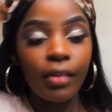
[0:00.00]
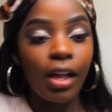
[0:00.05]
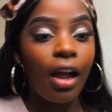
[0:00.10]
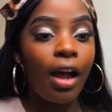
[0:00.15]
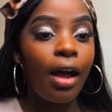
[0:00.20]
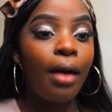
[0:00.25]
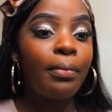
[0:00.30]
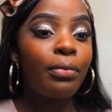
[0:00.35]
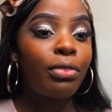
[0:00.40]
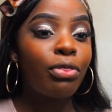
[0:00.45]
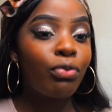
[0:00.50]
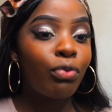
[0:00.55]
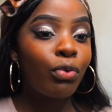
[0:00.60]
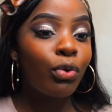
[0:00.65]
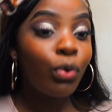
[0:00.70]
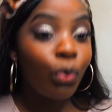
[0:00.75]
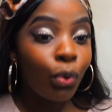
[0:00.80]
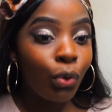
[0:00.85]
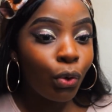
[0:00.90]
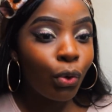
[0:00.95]
Come
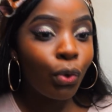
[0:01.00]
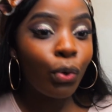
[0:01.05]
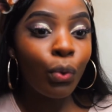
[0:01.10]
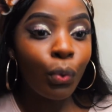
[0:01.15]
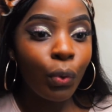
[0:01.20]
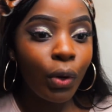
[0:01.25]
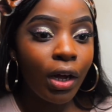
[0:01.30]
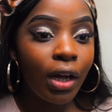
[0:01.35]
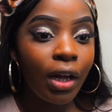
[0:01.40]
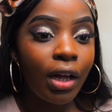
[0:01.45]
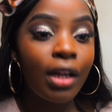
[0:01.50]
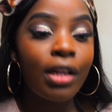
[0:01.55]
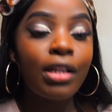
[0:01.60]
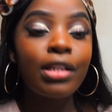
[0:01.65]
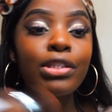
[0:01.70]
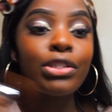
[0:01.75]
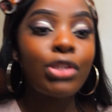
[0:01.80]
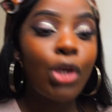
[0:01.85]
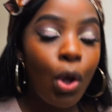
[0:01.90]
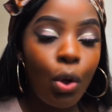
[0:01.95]
through
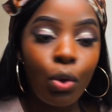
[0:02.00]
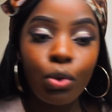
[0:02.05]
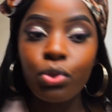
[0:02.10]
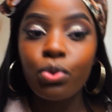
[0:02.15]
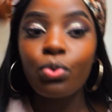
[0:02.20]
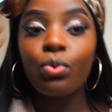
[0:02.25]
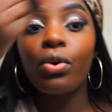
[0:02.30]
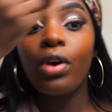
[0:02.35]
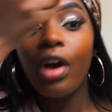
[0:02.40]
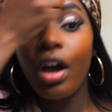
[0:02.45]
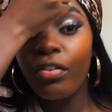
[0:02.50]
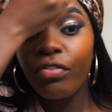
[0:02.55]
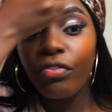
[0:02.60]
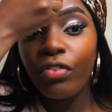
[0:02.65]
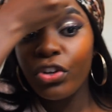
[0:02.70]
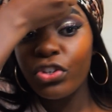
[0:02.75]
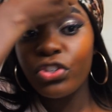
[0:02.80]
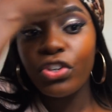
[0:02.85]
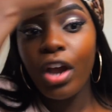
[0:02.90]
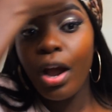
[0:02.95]
total
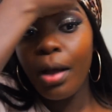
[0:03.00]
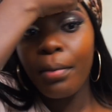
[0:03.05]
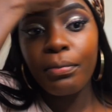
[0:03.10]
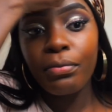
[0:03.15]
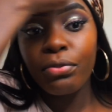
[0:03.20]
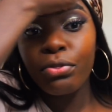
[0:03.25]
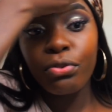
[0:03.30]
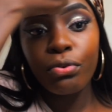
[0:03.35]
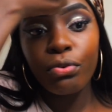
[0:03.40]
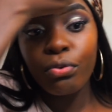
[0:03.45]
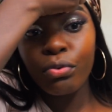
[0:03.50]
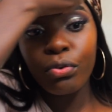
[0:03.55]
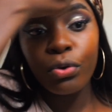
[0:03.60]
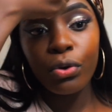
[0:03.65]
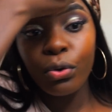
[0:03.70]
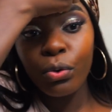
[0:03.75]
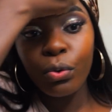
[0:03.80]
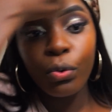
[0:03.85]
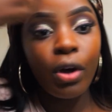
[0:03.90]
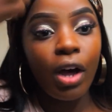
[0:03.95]
coverage, come
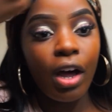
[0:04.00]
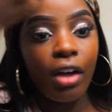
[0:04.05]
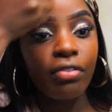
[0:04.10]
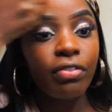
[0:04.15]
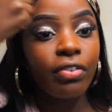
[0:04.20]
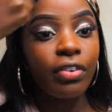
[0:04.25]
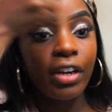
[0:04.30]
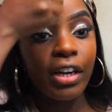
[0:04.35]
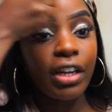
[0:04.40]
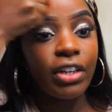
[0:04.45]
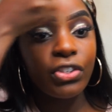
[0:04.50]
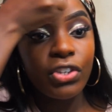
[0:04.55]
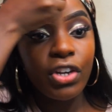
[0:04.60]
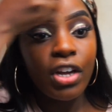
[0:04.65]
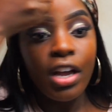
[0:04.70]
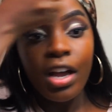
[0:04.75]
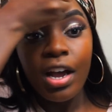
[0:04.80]
through coverage,